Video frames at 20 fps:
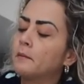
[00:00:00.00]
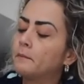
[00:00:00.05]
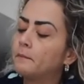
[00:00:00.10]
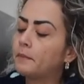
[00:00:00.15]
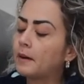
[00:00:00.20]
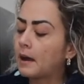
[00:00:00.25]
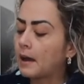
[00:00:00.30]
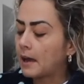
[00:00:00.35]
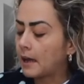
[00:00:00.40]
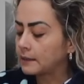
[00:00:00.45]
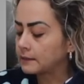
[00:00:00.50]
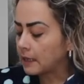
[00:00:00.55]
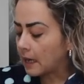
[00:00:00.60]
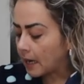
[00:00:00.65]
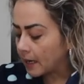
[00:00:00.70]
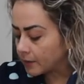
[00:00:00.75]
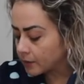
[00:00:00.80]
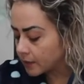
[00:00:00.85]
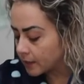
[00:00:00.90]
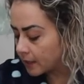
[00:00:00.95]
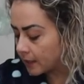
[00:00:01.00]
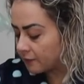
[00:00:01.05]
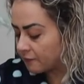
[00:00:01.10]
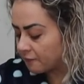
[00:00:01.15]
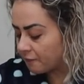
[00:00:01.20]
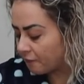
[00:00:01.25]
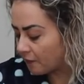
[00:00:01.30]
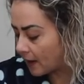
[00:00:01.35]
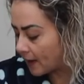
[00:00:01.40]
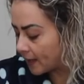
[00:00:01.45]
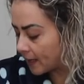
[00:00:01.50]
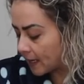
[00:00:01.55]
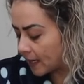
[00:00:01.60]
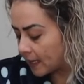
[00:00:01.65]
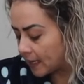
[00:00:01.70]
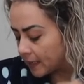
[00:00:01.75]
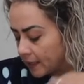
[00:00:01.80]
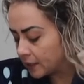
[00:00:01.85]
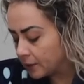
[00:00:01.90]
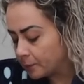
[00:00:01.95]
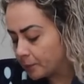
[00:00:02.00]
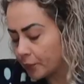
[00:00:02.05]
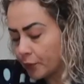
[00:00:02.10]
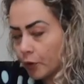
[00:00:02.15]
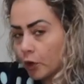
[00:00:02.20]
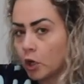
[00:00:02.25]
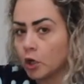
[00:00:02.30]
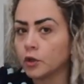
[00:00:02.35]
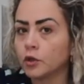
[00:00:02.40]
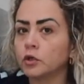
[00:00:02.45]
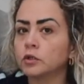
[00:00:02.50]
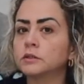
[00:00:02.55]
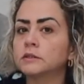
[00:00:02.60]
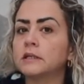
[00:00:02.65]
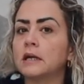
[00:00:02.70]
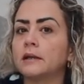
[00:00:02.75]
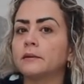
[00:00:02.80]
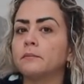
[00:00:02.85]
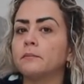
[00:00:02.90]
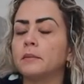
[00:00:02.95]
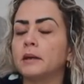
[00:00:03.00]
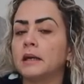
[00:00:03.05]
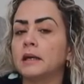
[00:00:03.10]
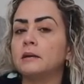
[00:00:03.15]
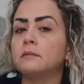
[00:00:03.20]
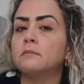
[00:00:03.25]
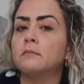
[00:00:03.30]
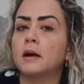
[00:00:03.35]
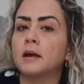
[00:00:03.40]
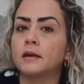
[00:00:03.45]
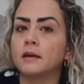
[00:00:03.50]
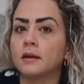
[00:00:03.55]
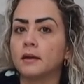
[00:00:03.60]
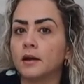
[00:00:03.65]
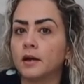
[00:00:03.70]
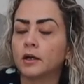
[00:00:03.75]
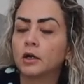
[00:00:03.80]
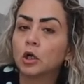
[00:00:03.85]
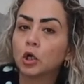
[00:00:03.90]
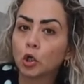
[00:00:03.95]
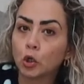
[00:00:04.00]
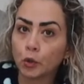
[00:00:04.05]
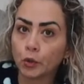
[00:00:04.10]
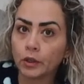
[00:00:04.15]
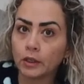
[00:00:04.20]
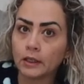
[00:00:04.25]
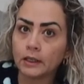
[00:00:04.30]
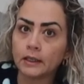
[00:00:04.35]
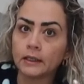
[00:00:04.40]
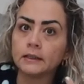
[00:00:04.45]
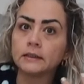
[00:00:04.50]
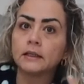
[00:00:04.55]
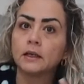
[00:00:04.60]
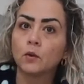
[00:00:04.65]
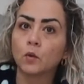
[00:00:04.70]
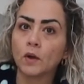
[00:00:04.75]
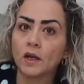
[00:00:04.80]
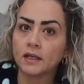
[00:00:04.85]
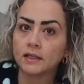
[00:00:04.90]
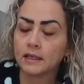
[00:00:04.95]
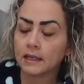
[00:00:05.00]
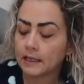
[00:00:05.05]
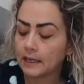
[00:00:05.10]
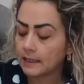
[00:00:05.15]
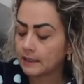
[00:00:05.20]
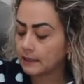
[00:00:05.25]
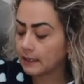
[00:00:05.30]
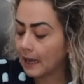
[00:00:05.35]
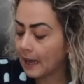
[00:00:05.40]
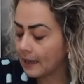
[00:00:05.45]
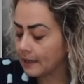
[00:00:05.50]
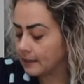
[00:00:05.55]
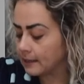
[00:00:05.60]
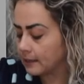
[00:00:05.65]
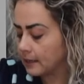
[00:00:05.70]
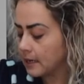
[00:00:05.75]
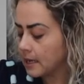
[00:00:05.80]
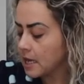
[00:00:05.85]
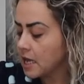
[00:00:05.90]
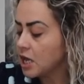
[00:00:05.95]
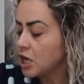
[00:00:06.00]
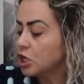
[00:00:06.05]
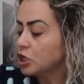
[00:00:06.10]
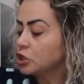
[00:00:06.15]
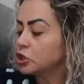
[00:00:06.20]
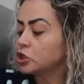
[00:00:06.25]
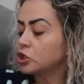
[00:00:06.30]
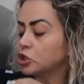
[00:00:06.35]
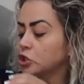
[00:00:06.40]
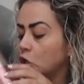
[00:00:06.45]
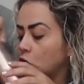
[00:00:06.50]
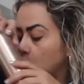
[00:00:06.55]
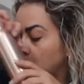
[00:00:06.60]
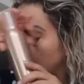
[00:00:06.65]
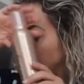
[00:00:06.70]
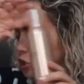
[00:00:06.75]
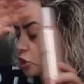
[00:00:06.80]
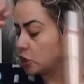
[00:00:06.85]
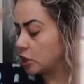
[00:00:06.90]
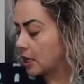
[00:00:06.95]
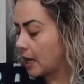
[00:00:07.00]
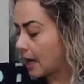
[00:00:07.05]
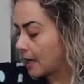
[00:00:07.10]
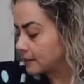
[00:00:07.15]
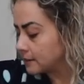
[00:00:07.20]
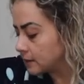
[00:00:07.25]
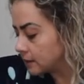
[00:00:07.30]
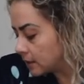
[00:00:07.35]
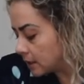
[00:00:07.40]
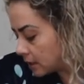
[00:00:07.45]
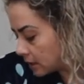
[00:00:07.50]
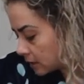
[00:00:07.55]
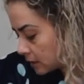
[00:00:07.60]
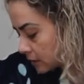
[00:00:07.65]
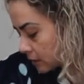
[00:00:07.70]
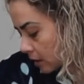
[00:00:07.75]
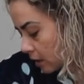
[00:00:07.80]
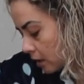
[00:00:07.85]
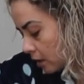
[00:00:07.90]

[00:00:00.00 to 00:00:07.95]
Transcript: but I can't find any product that make my hair curly the way that I like. So she has this.